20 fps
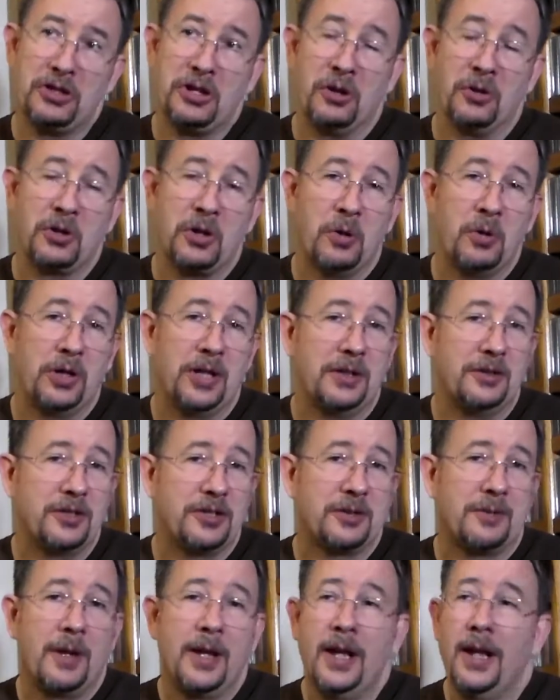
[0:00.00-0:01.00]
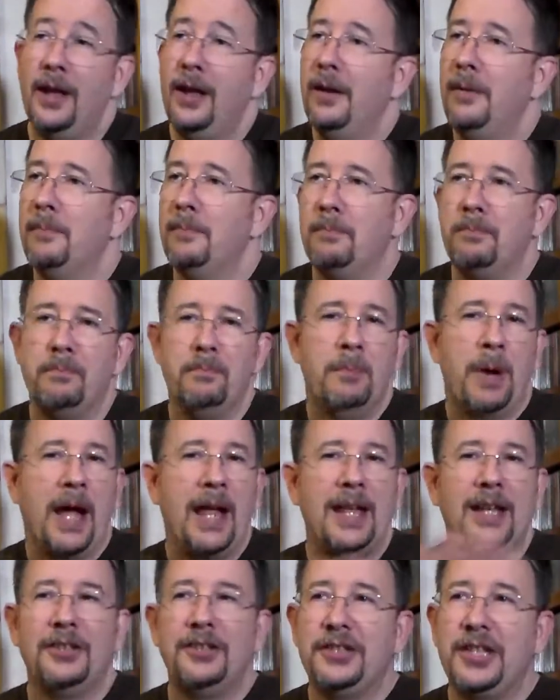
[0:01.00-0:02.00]
going and just
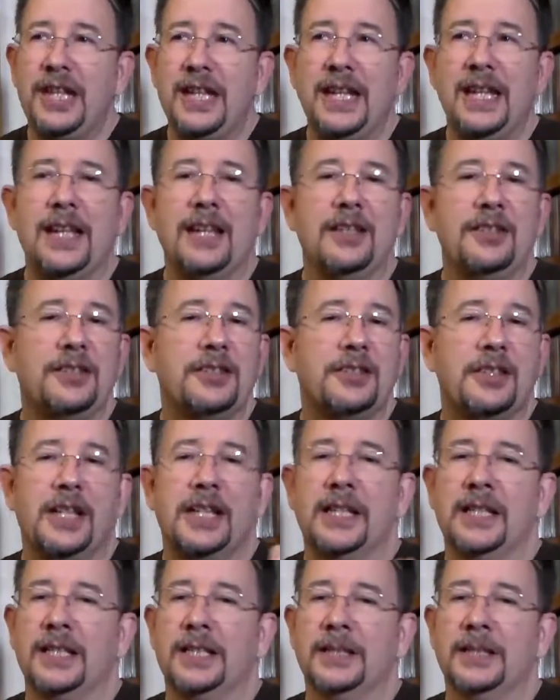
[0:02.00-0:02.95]
buying CDs,